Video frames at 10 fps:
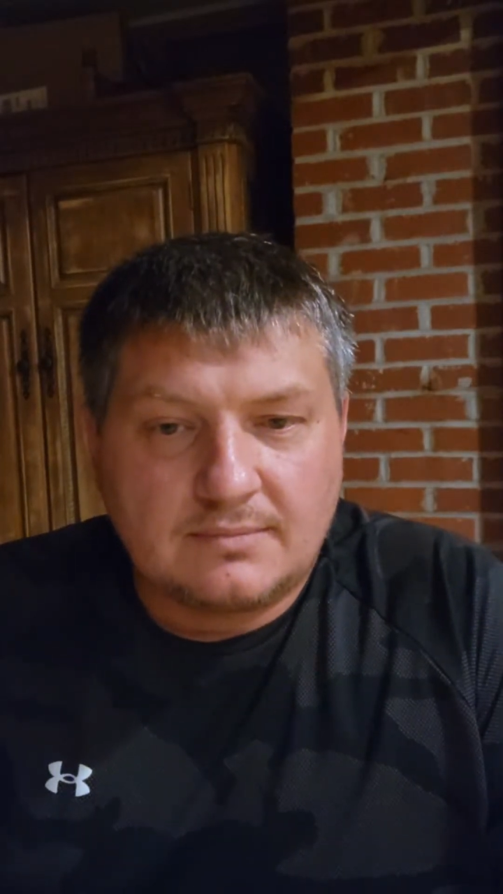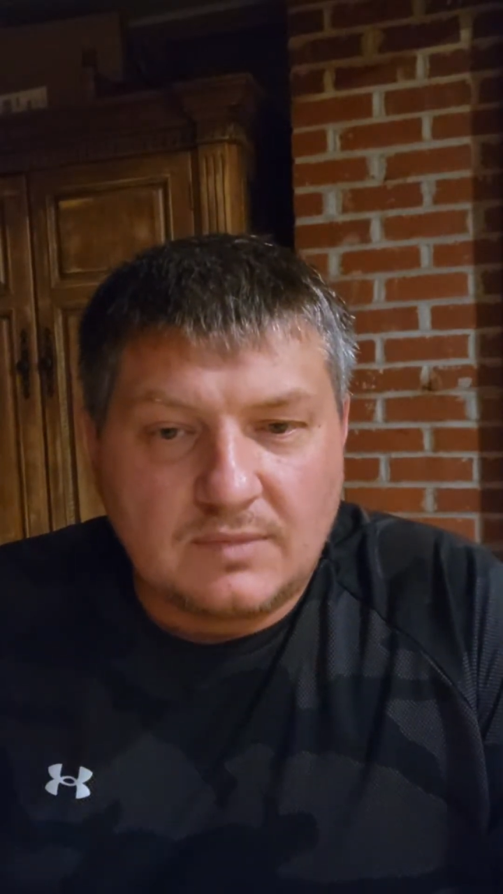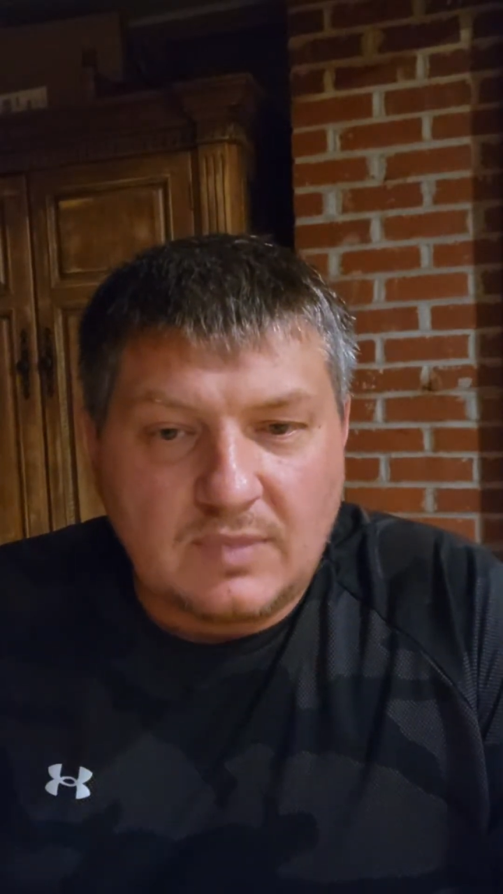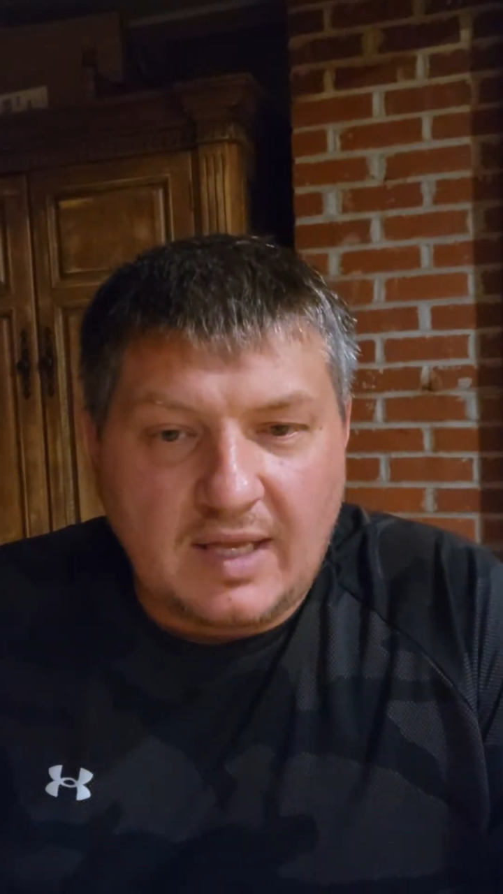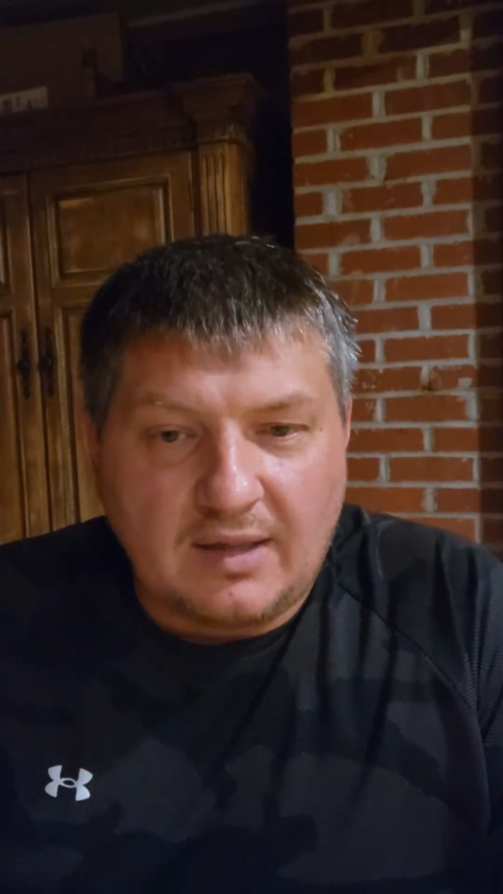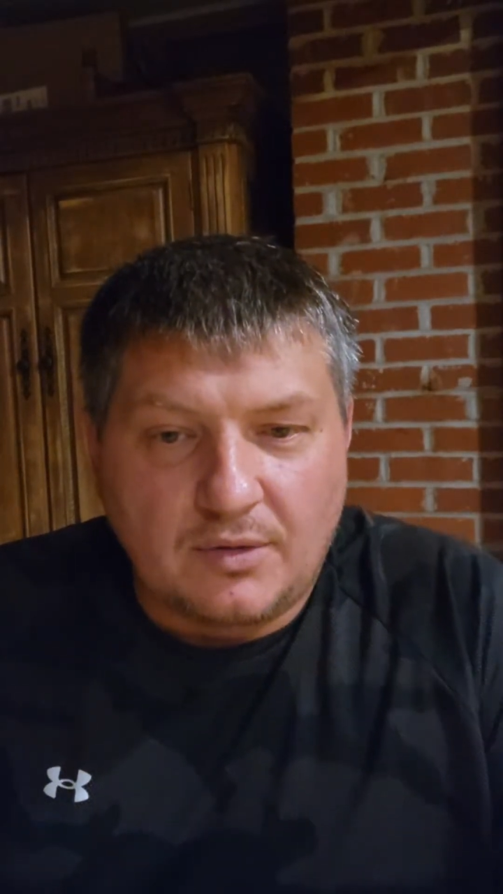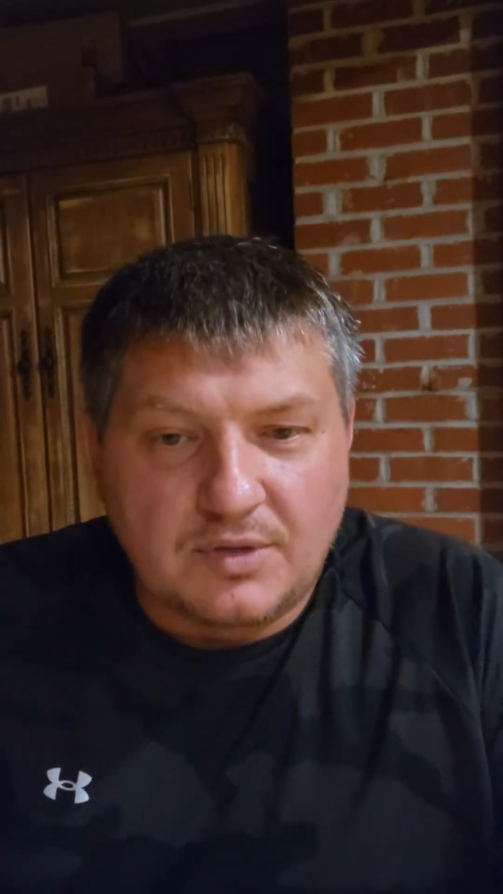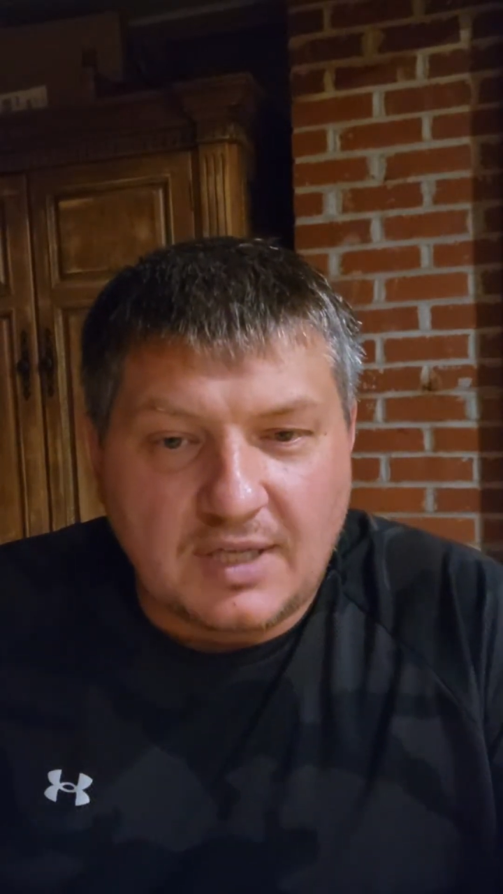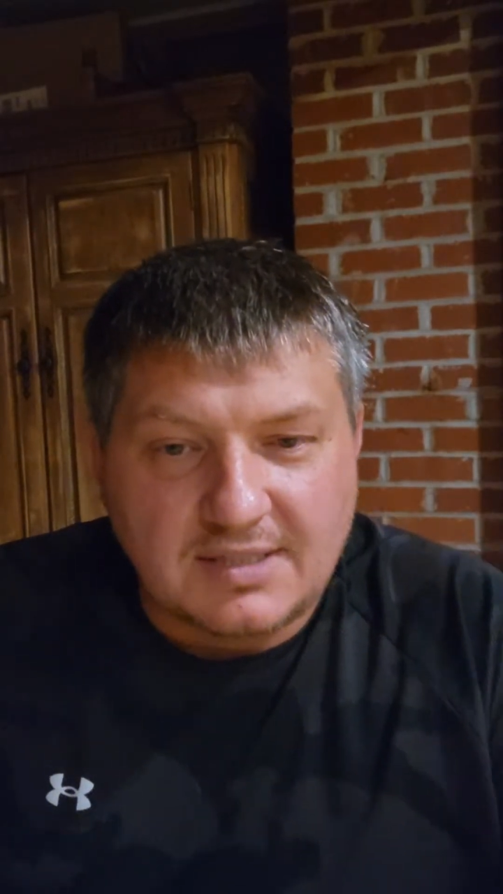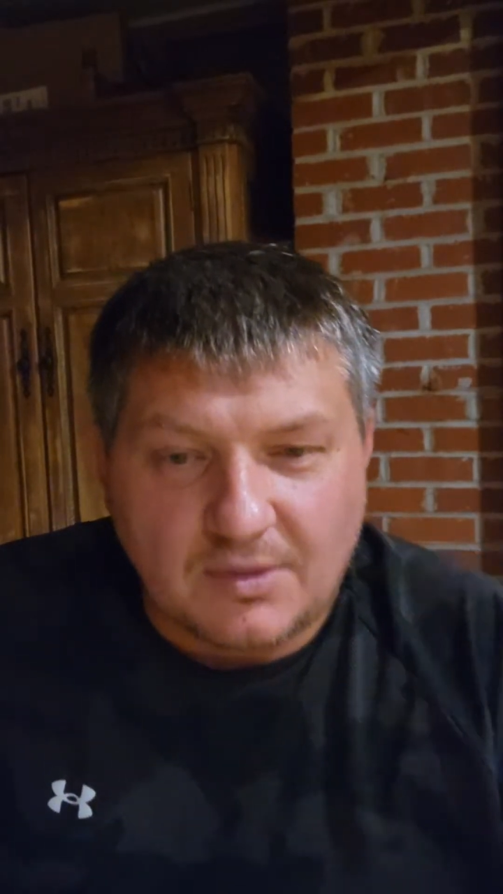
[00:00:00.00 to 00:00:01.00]
Hello,
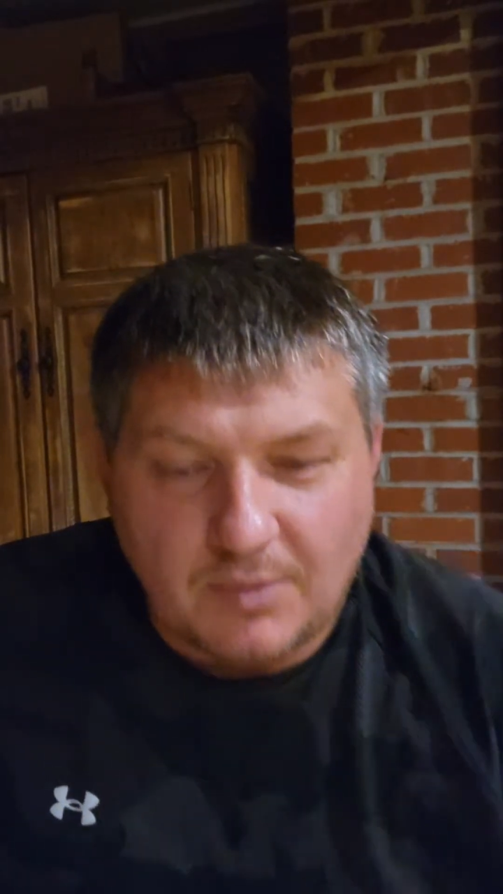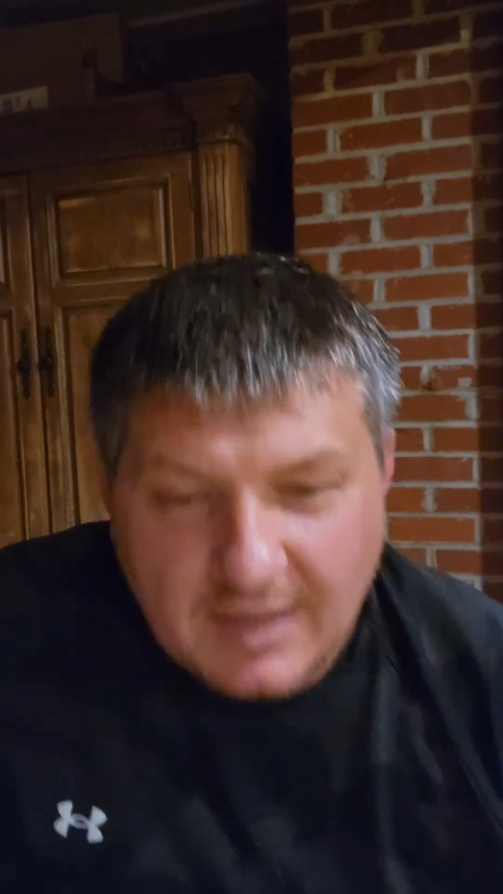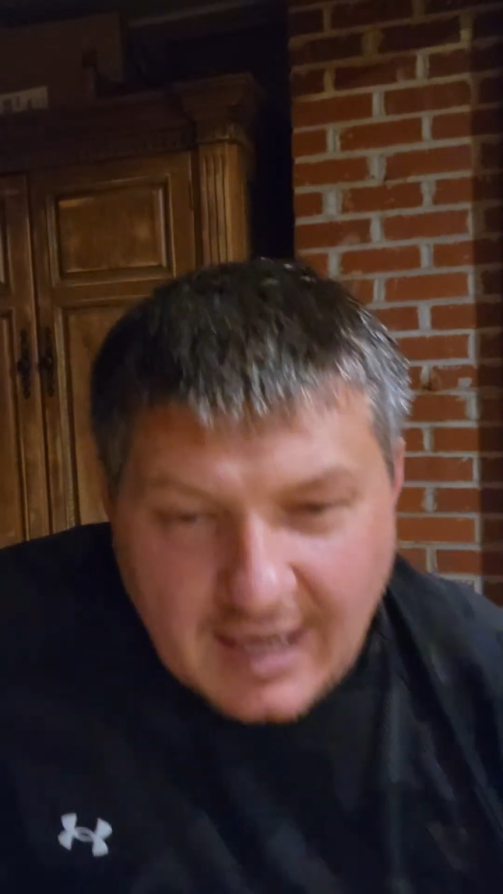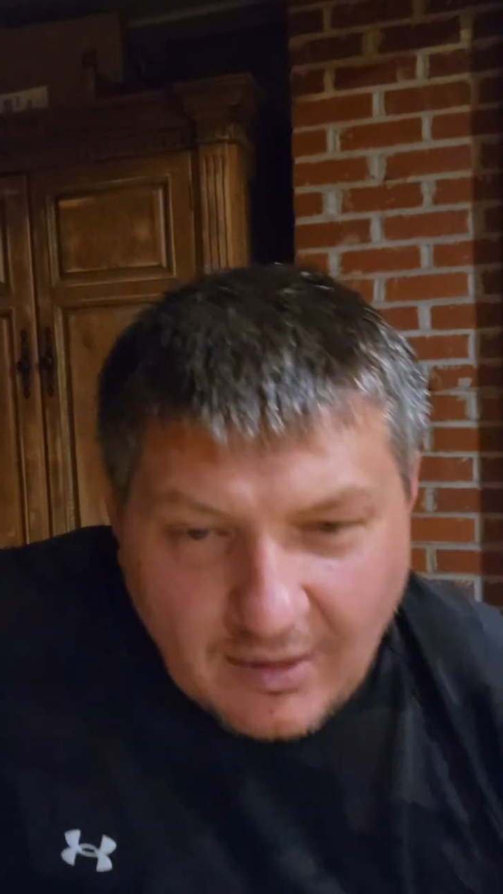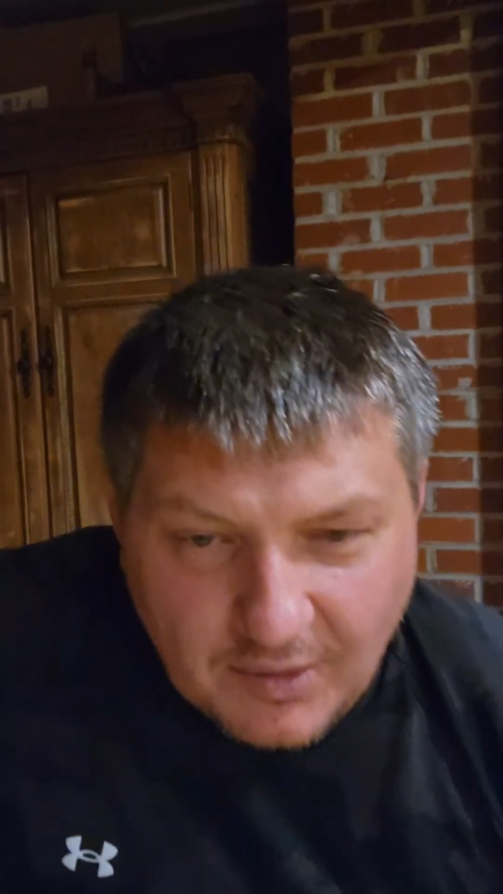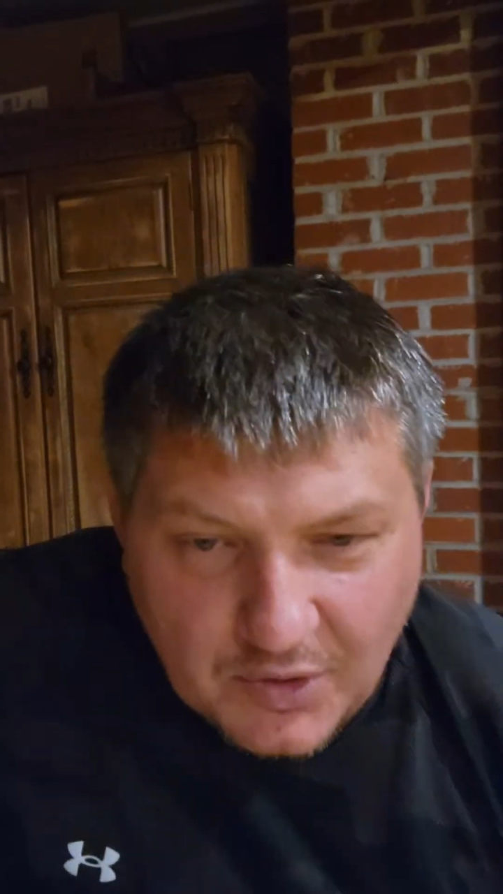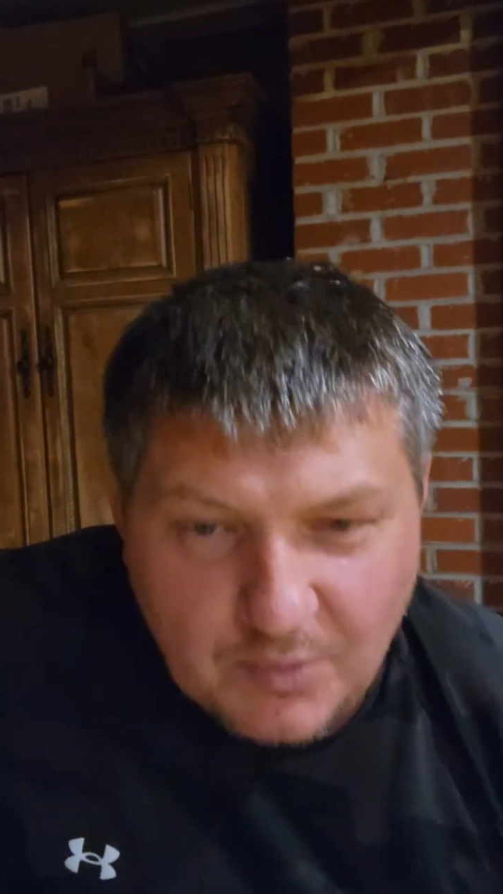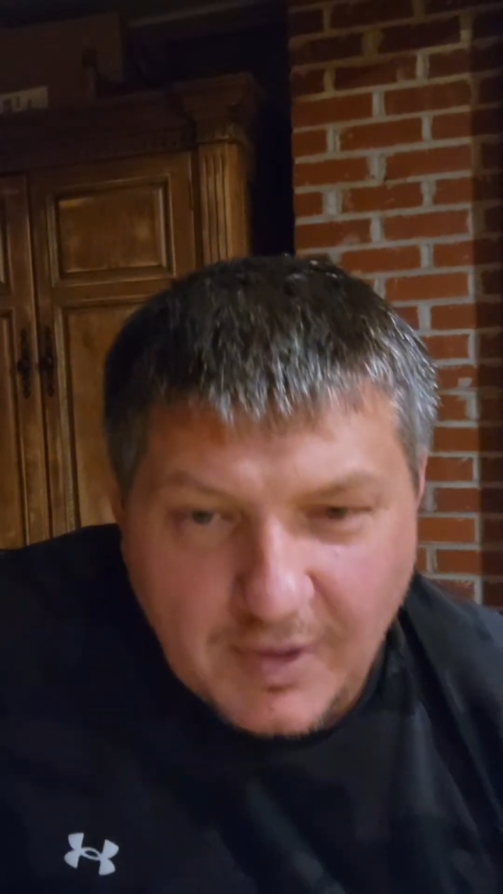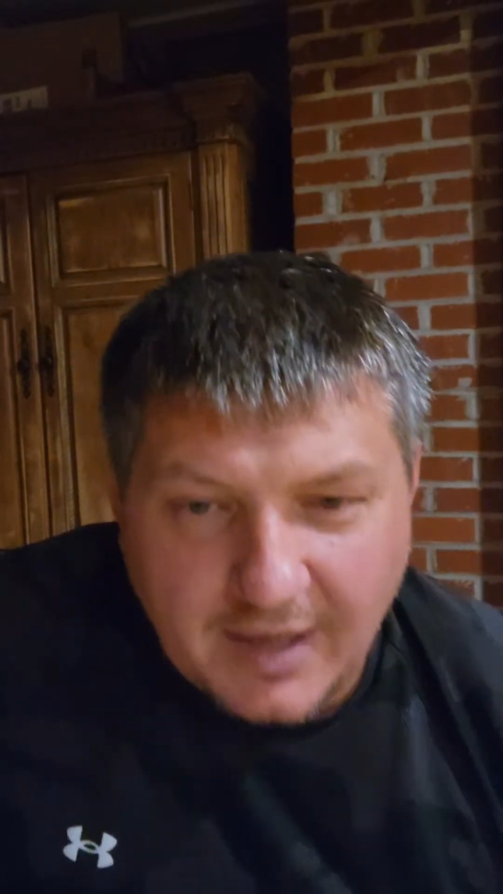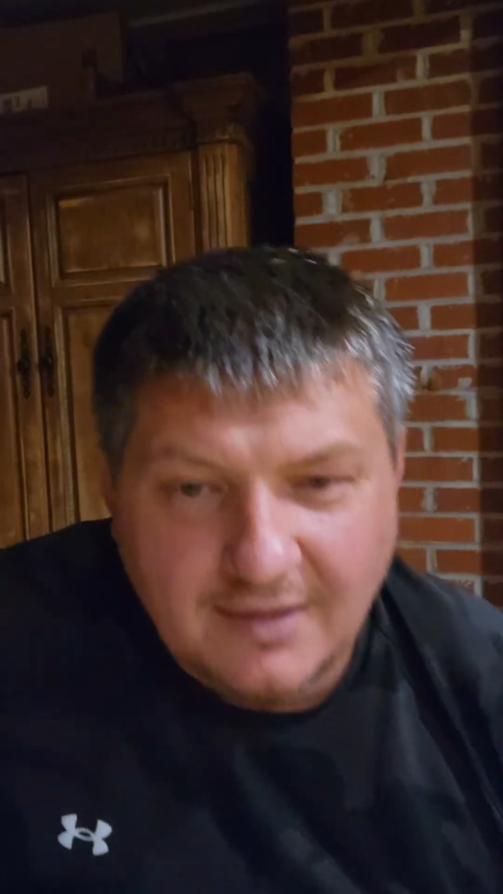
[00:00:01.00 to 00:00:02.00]
Dusted One. How are you,
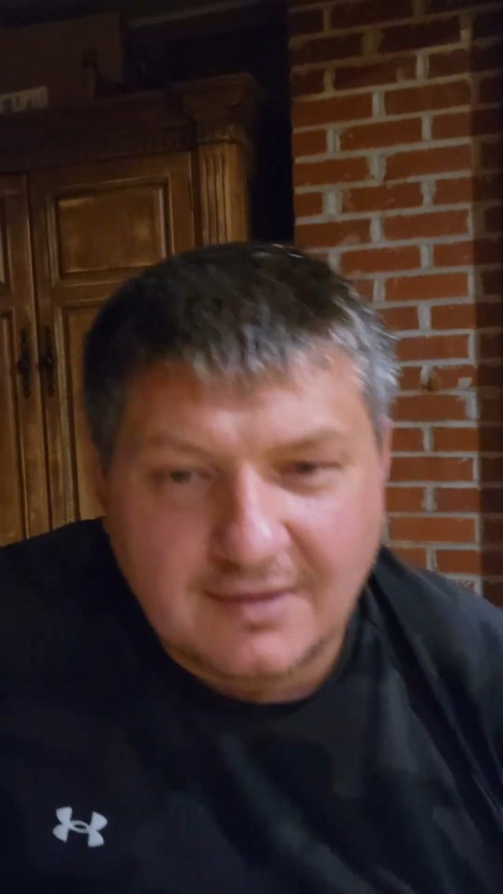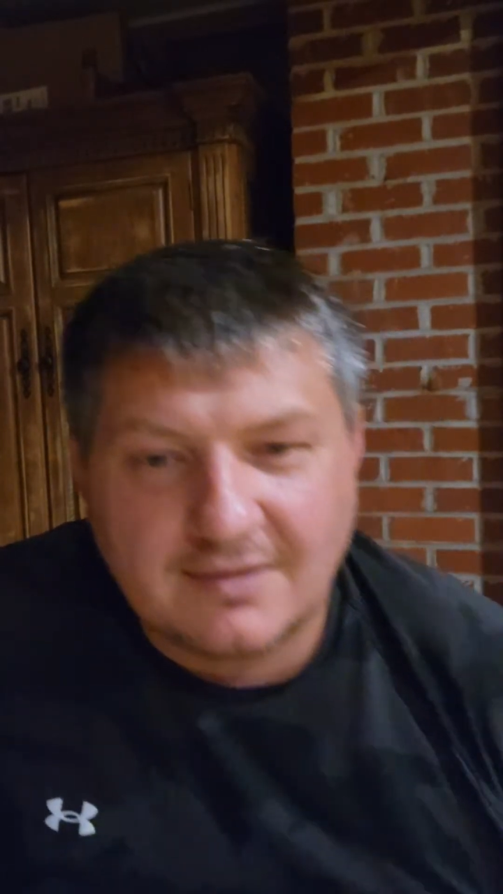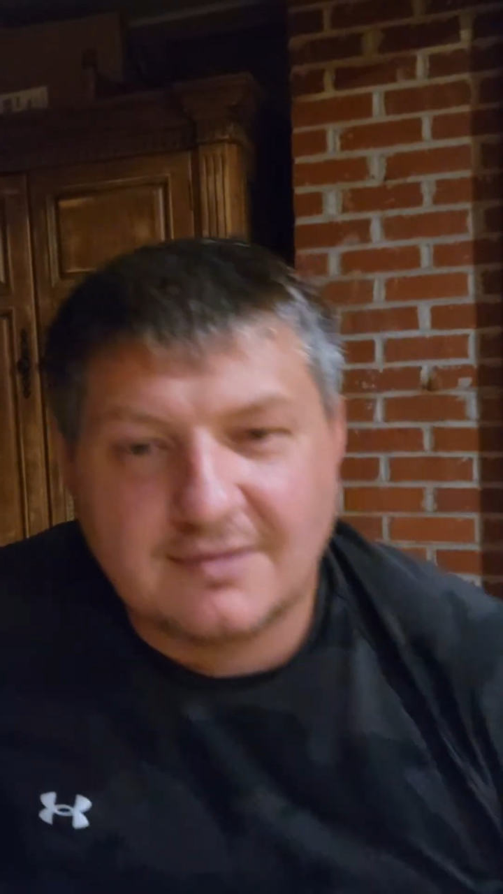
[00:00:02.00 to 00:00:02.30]
man?